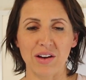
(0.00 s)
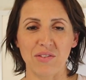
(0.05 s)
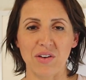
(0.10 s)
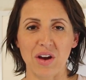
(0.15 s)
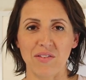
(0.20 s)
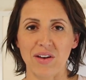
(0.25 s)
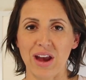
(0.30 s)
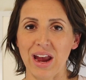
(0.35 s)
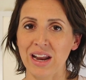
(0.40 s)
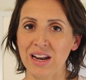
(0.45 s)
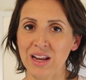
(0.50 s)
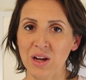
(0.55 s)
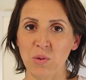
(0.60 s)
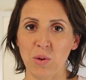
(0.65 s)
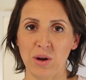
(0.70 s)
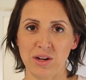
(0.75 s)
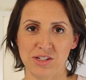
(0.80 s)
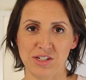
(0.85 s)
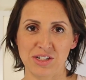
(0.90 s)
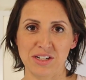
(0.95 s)
If you have any
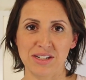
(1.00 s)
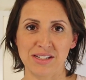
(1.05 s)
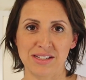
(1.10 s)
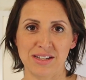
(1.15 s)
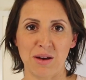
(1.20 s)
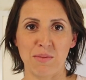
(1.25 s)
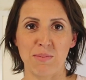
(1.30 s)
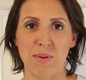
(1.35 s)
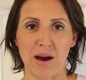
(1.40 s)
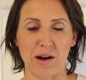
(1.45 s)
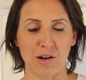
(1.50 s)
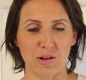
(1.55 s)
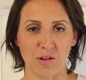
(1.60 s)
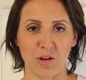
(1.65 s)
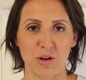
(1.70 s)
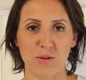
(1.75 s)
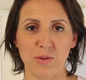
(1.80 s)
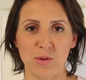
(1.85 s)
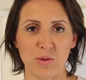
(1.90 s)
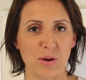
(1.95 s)
questions about
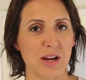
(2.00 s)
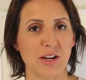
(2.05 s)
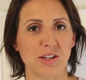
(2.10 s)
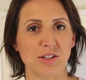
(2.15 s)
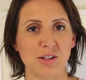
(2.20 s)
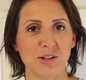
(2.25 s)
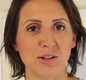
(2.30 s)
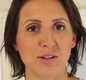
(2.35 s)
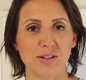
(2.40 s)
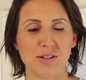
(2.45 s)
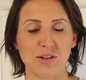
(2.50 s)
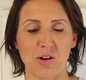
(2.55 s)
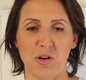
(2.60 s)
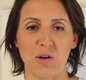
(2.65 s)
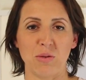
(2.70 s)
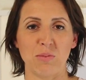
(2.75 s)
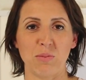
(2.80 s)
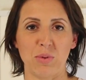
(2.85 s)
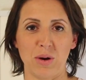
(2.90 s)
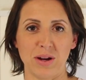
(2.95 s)
global issues
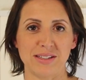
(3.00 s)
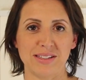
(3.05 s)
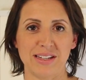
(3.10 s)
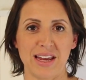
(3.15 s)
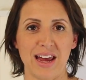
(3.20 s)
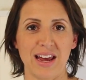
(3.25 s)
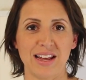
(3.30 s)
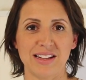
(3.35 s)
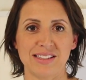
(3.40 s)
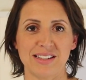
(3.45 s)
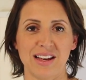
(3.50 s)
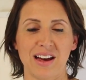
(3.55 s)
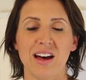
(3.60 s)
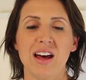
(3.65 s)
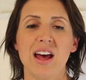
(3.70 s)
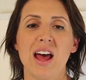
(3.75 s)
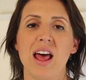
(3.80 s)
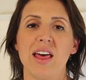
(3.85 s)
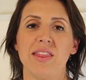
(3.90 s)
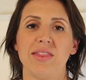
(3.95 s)
on breast
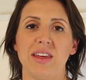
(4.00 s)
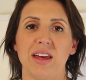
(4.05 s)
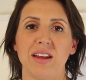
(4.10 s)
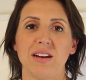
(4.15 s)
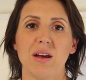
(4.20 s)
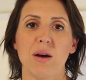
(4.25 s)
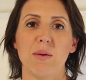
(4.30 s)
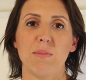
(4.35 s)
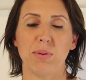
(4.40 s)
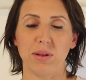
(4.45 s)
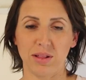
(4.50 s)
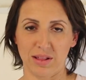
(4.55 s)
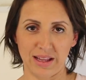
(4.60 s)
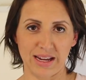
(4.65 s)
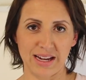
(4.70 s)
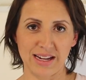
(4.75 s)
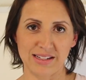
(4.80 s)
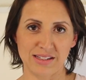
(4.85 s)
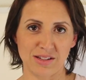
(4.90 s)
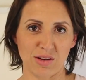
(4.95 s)
cancer, then
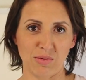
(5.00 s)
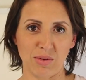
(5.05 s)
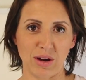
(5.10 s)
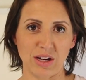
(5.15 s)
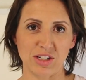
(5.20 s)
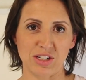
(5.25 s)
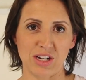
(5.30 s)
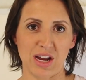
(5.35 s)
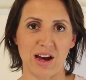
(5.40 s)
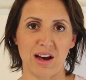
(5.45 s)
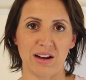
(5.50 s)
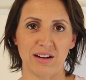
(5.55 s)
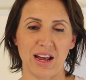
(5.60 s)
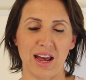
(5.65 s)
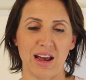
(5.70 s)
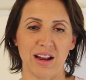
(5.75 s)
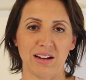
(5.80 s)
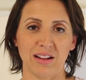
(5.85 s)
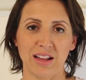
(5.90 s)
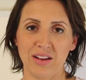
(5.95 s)
please reach out
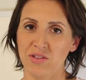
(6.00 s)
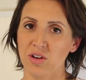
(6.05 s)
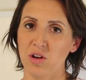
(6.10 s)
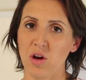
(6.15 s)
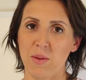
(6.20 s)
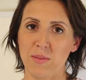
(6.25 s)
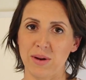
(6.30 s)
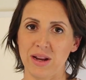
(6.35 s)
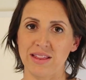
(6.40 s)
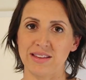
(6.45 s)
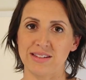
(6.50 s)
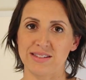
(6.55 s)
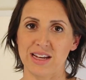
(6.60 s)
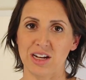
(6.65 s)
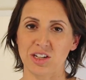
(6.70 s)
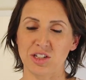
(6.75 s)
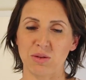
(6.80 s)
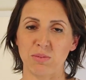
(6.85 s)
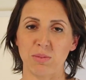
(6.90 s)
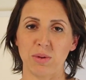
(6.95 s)
and leave a comment in the
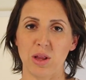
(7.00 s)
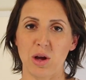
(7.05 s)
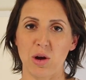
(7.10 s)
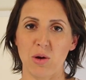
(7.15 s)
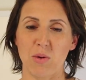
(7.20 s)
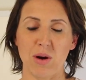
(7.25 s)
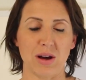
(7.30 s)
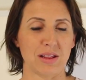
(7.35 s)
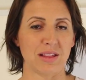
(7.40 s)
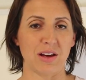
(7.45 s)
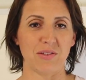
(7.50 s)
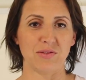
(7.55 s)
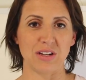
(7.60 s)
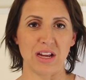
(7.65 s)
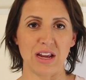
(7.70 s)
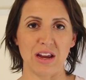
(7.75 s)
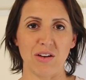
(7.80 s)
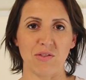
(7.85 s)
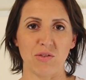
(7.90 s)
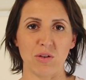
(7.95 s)
section below. I'd love
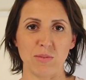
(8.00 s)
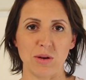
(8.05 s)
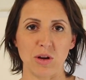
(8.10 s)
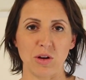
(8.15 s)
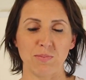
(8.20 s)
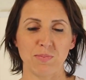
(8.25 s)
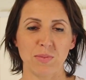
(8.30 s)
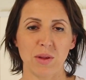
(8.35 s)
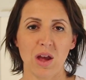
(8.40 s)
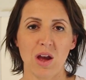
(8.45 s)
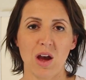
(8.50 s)
to hear from you.